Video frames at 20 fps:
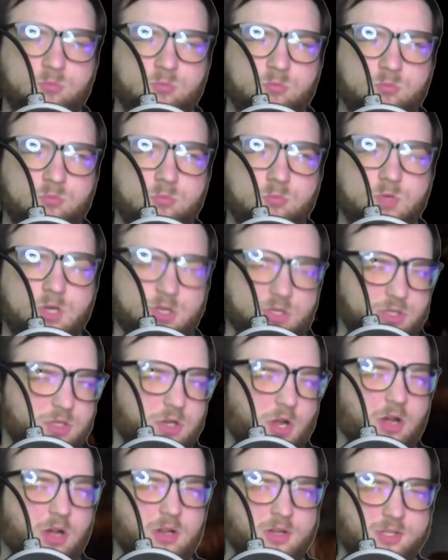
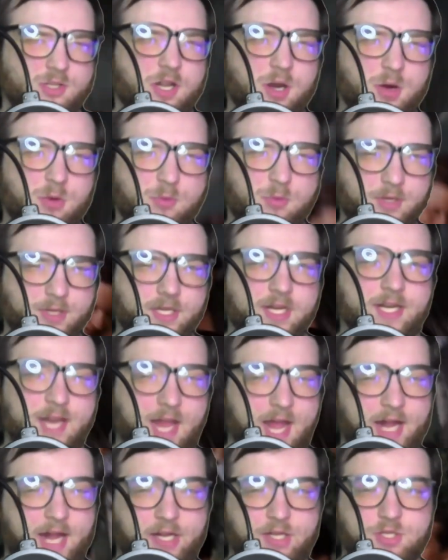nostalgia really
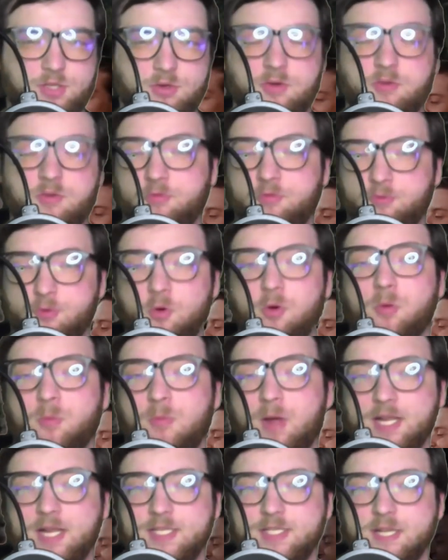attached to it for
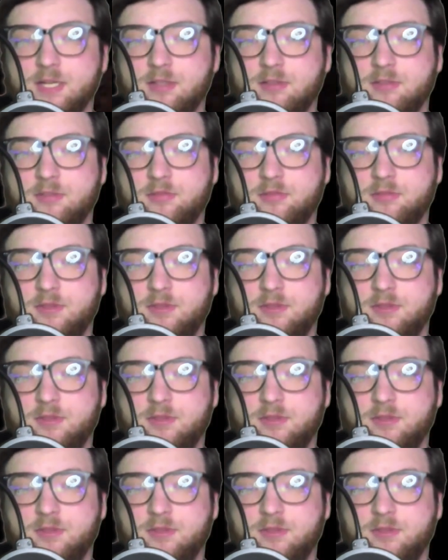myself.